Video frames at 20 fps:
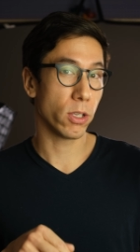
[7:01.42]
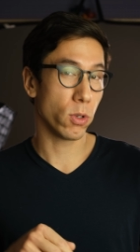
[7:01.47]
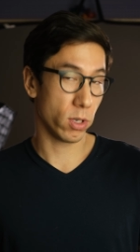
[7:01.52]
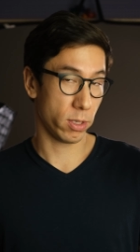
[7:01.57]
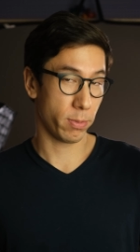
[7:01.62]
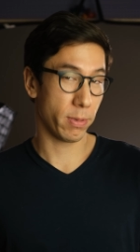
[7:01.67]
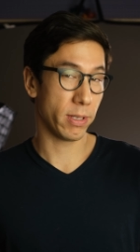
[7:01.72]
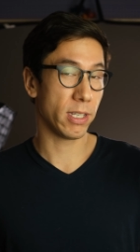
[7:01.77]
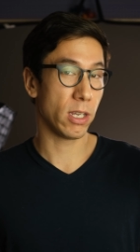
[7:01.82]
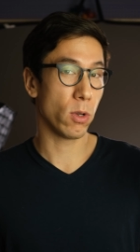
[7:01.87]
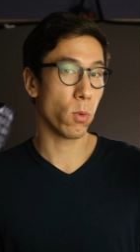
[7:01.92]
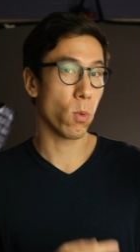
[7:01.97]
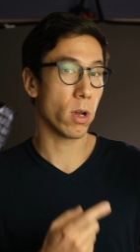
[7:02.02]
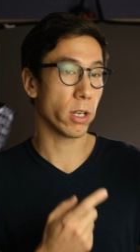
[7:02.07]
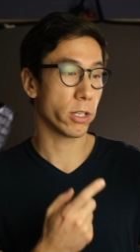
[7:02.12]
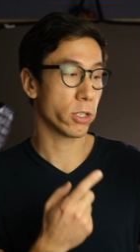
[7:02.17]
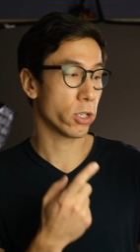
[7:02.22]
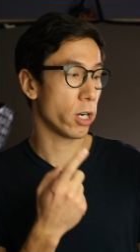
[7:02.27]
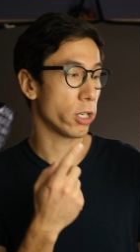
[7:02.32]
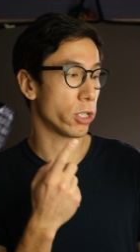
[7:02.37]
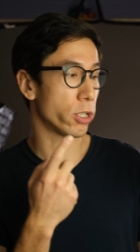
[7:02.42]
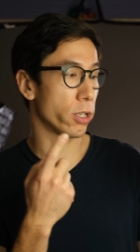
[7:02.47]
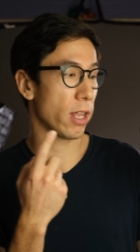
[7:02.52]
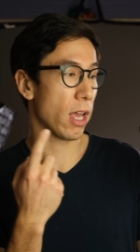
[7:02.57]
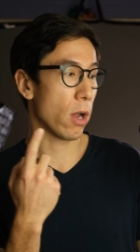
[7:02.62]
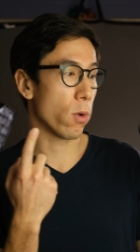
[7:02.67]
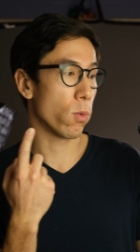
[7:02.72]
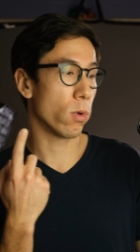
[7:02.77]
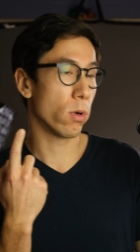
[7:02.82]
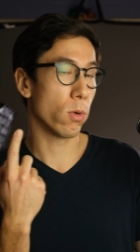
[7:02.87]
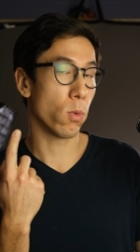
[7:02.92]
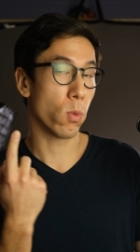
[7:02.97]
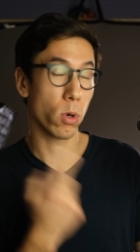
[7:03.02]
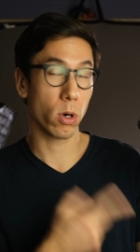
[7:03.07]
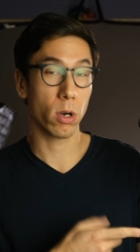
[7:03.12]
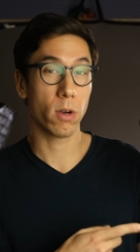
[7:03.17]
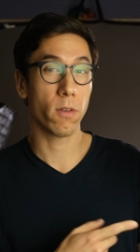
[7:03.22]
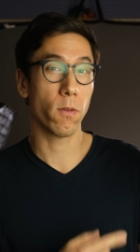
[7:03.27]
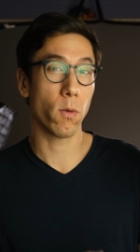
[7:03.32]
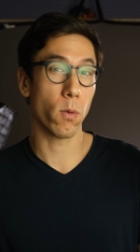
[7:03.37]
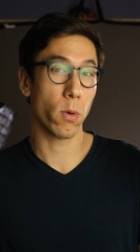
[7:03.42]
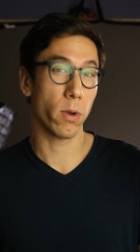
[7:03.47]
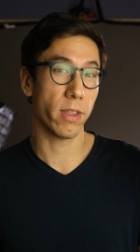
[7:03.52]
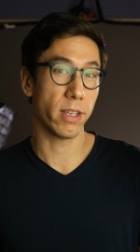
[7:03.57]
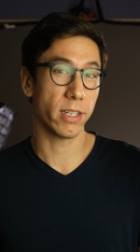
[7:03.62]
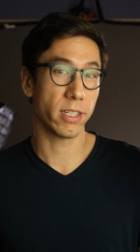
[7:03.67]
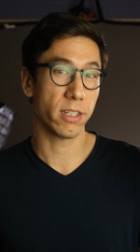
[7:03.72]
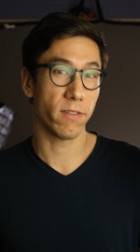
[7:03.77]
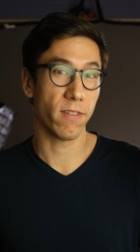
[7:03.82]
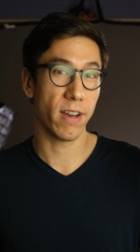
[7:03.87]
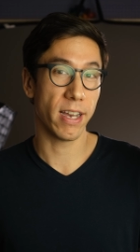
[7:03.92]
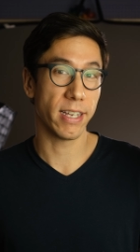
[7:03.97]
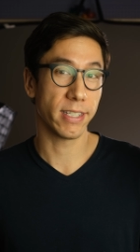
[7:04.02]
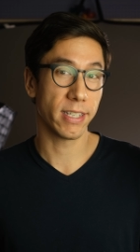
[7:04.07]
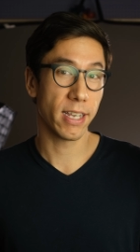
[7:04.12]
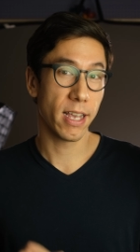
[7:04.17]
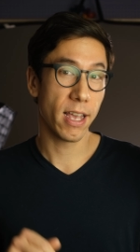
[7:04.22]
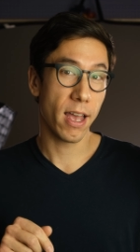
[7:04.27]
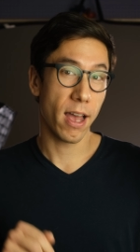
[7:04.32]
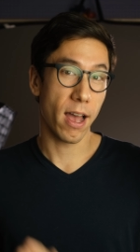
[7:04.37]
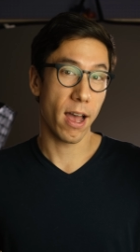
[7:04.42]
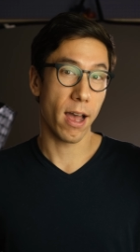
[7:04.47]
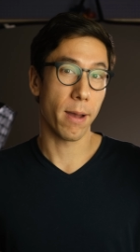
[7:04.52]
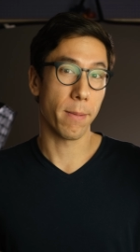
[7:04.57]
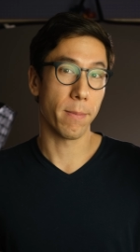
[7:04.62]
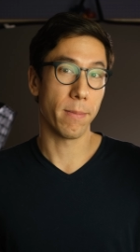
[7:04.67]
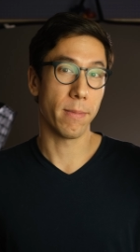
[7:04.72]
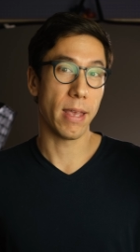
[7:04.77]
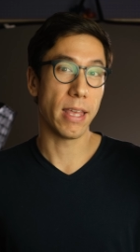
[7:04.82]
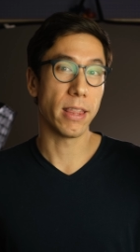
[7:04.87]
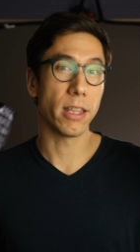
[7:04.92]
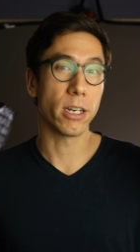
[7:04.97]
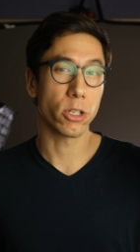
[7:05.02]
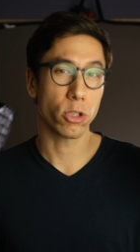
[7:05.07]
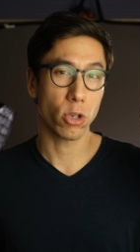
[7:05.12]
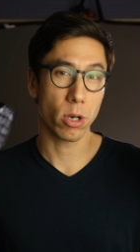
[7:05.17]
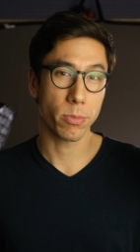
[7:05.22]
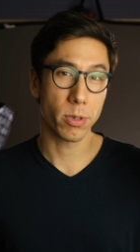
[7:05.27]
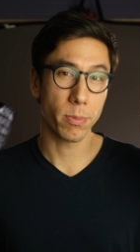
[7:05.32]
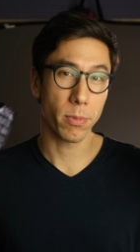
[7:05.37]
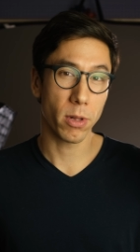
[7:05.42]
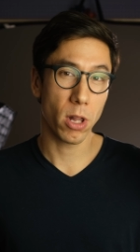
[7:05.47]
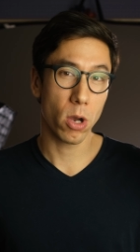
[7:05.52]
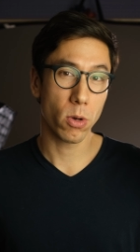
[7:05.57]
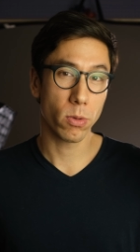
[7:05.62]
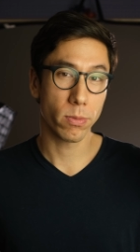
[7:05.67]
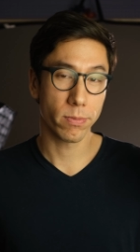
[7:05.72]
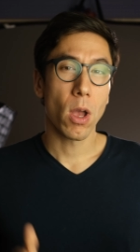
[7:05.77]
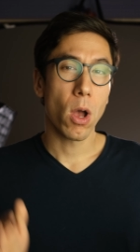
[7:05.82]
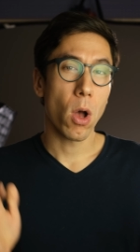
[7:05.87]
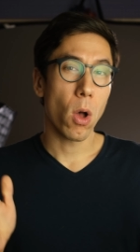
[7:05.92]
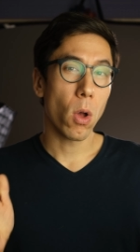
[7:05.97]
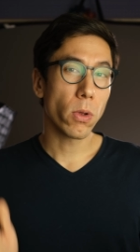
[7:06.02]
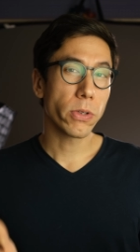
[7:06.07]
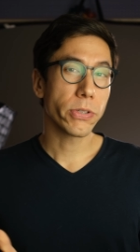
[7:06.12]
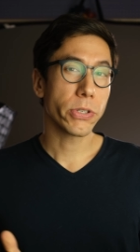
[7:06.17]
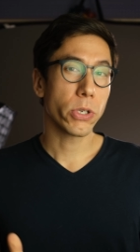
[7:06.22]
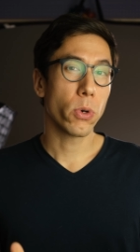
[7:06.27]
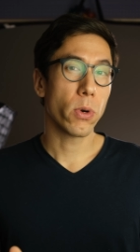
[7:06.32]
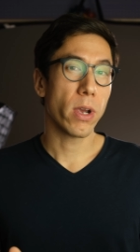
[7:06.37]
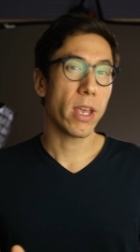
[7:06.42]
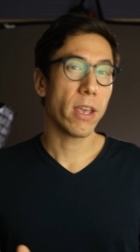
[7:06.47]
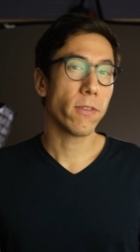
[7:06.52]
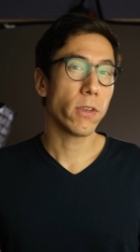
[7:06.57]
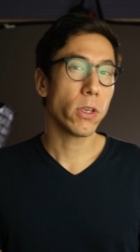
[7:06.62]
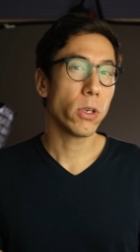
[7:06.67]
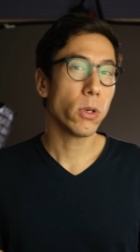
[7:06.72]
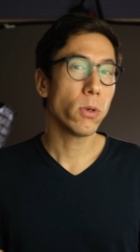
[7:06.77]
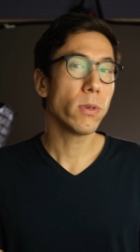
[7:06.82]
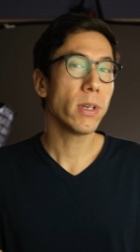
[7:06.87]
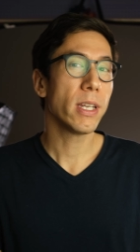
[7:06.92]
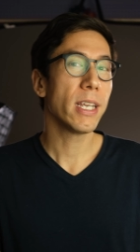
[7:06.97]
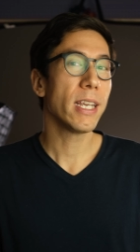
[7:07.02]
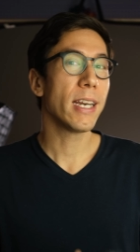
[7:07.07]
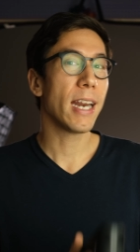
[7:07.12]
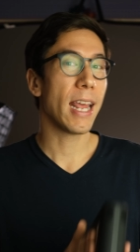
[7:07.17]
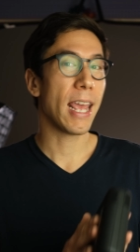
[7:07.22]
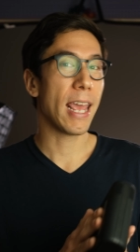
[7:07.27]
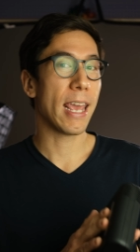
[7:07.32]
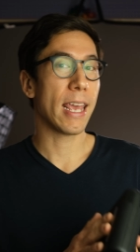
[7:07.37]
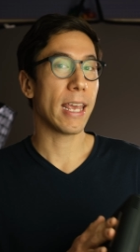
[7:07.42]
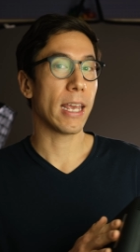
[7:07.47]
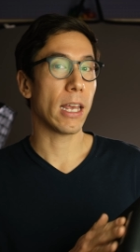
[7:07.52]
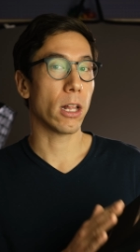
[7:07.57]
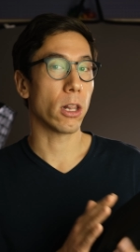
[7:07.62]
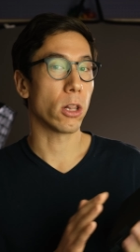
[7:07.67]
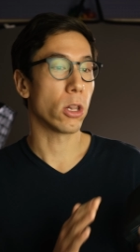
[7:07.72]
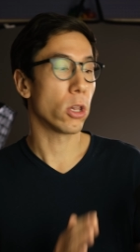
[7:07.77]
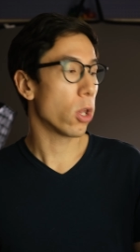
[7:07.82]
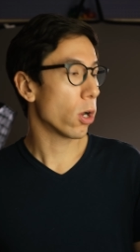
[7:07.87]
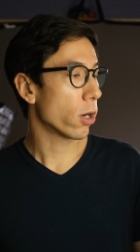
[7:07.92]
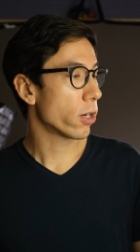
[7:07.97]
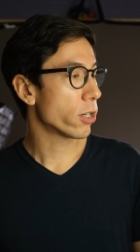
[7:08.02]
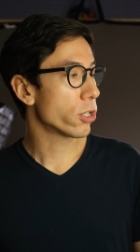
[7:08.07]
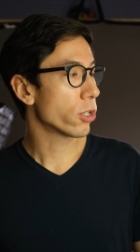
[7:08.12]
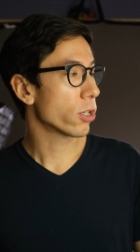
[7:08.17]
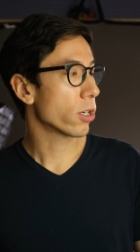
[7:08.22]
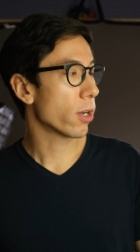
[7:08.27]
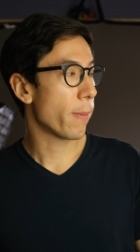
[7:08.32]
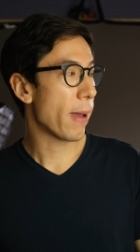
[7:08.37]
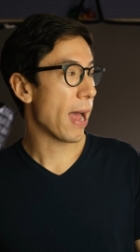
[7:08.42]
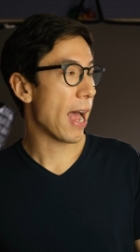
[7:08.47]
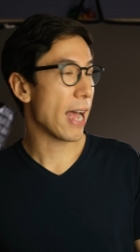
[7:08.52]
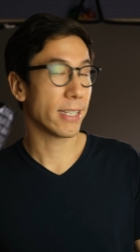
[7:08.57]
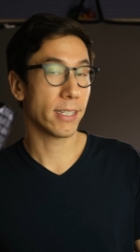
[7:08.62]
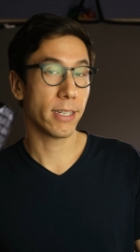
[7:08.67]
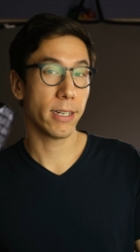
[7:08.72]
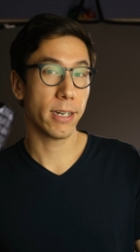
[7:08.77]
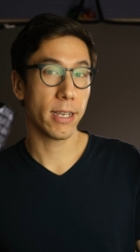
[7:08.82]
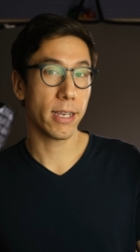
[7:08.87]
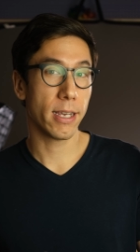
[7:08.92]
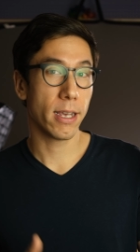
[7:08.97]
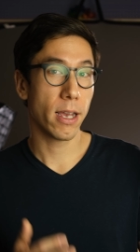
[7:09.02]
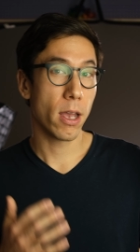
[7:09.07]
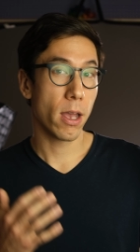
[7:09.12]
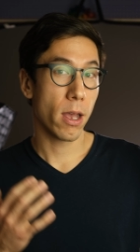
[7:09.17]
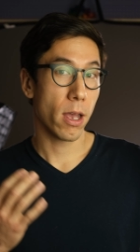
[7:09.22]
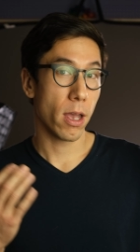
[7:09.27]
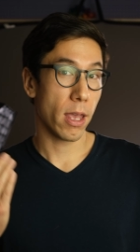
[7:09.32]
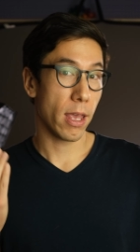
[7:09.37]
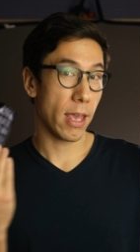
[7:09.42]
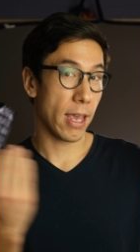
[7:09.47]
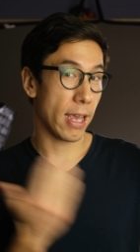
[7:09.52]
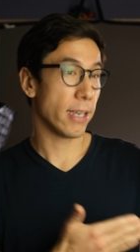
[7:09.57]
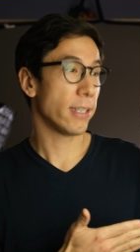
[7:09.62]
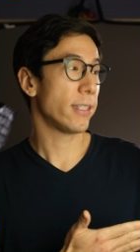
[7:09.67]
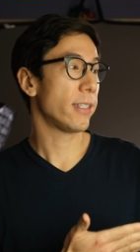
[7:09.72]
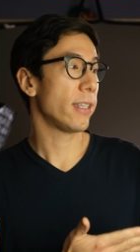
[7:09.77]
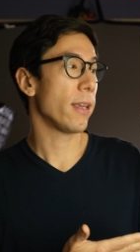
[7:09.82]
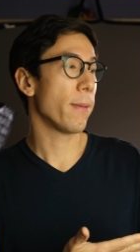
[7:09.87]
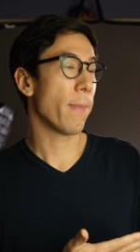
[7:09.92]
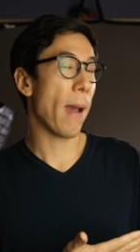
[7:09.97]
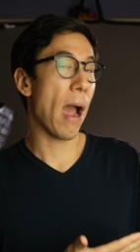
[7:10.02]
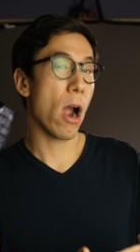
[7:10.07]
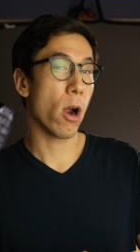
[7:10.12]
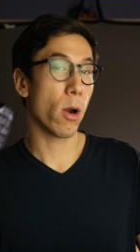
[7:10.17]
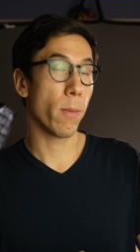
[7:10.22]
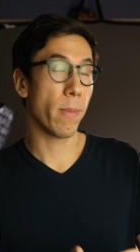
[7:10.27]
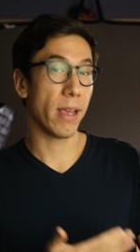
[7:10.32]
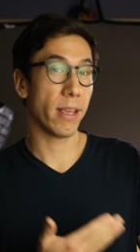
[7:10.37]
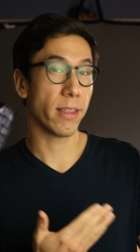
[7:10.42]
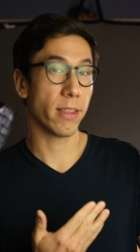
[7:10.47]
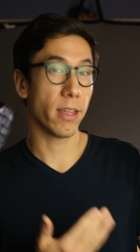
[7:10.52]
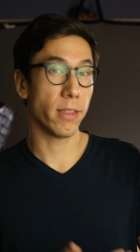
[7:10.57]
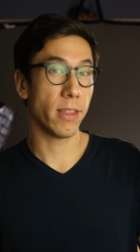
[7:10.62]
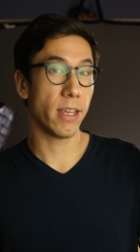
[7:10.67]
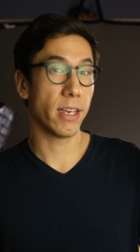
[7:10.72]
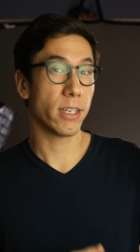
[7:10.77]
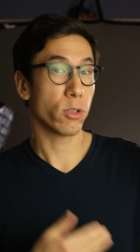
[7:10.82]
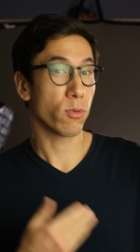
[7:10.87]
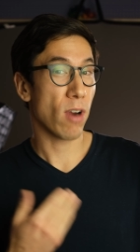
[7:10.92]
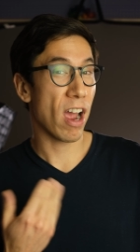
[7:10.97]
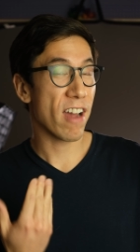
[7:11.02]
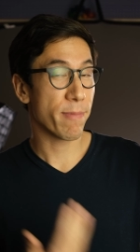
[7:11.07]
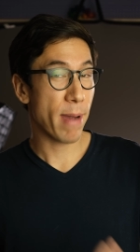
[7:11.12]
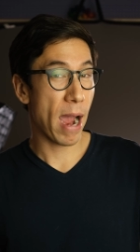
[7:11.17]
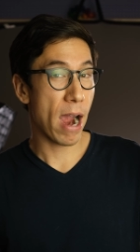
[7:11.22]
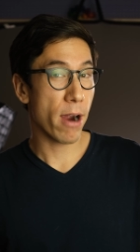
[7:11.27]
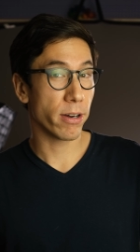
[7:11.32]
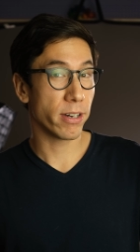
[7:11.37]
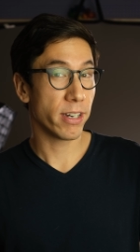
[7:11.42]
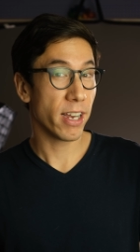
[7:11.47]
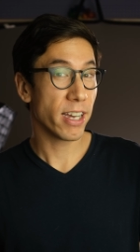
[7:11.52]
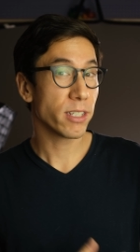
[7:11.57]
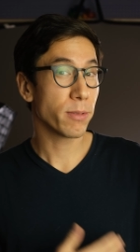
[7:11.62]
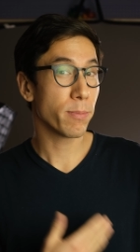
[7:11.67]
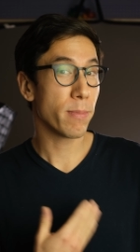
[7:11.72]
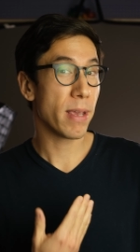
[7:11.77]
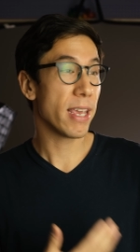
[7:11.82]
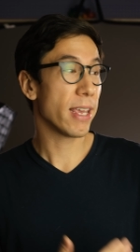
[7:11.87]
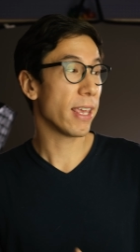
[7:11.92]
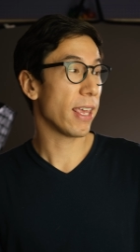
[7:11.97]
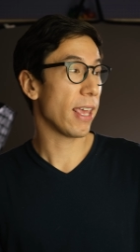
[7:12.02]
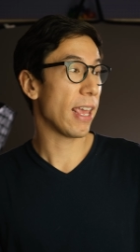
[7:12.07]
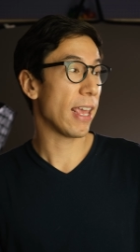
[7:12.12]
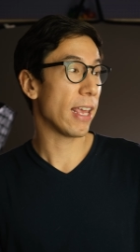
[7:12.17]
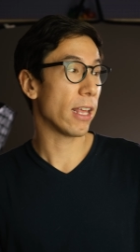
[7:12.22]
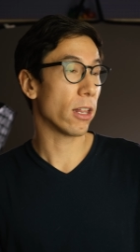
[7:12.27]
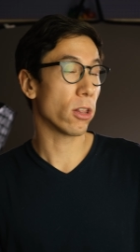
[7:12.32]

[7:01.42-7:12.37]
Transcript: USB-C wall charger that will work for this device in the description below. Also, if you need a larger capacity AC power bank than this, RAVPower does make a